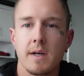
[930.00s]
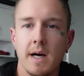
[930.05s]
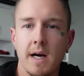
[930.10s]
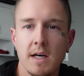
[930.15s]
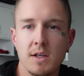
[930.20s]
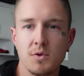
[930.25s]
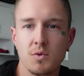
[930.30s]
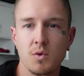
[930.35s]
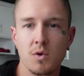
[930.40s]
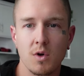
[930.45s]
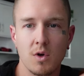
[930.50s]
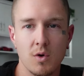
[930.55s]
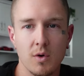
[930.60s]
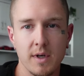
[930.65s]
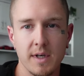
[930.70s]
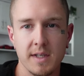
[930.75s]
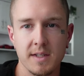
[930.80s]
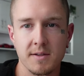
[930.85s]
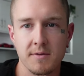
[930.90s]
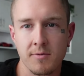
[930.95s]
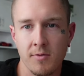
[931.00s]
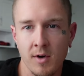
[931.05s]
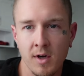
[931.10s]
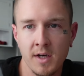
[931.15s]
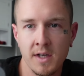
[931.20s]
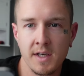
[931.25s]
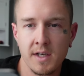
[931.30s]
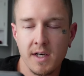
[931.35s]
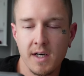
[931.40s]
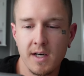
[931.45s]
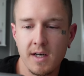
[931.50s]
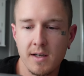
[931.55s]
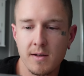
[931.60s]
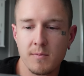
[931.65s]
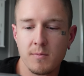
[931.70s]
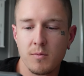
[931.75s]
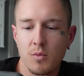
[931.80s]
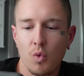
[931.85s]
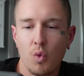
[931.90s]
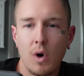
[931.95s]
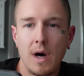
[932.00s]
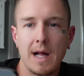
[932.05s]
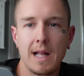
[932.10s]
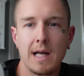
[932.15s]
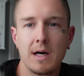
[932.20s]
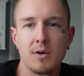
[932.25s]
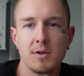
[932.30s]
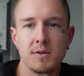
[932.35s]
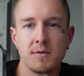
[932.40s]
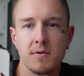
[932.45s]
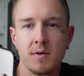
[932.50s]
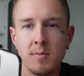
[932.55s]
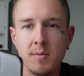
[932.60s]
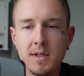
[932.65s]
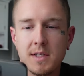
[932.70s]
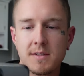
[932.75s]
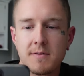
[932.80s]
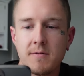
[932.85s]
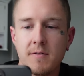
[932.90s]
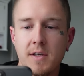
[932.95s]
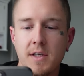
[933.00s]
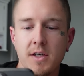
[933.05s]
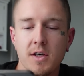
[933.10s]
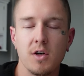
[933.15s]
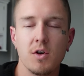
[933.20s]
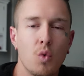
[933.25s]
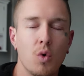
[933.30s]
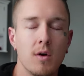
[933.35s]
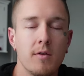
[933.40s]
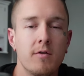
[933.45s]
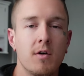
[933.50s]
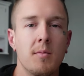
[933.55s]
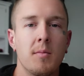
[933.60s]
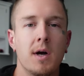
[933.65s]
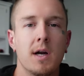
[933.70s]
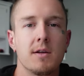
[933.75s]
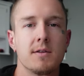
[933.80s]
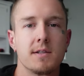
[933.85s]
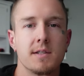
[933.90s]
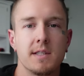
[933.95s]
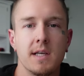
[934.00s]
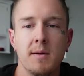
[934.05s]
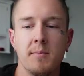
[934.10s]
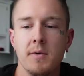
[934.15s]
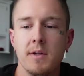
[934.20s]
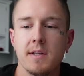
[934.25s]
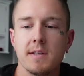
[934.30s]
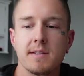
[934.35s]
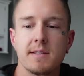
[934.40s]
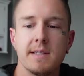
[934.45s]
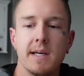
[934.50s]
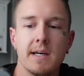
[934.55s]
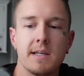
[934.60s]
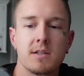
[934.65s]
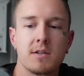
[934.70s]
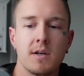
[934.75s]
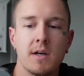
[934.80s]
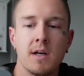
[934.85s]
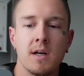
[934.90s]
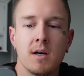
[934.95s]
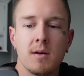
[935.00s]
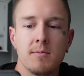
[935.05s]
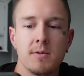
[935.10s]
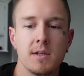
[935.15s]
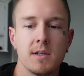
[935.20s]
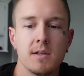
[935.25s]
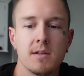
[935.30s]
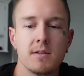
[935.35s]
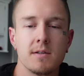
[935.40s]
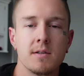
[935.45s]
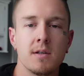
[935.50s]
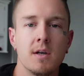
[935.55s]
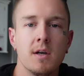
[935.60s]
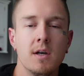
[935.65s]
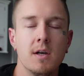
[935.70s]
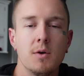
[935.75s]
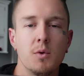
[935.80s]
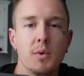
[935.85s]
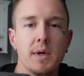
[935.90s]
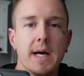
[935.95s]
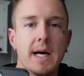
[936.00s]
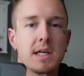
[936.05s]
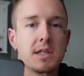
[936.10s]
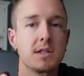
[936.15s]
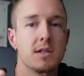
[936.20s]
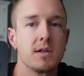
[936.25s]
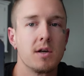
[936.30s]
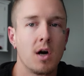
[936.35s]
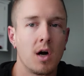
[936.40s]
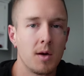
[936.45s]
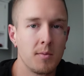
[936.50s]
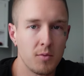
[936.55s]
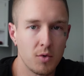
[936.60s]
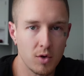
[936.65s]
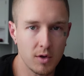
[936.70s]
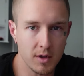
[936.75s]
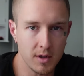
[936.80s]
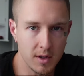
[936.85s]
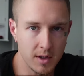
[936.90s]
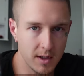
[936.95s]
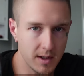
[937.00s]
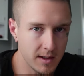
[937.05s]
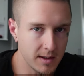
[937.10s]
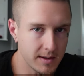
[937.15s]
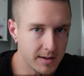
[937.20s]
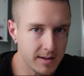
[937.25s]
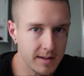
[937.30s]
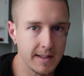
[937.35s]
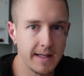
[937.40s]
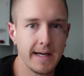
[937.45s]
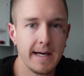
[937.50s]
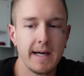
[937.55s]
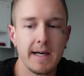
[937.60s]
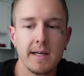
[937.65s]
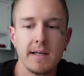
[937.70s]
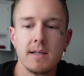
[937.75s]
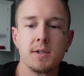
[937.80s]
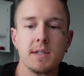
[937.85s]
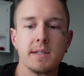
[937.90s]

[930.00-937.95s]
Guys, real quick, it's funny, um, while I was filming this video, one of our models sent me this text right now because we actually onboarded her today.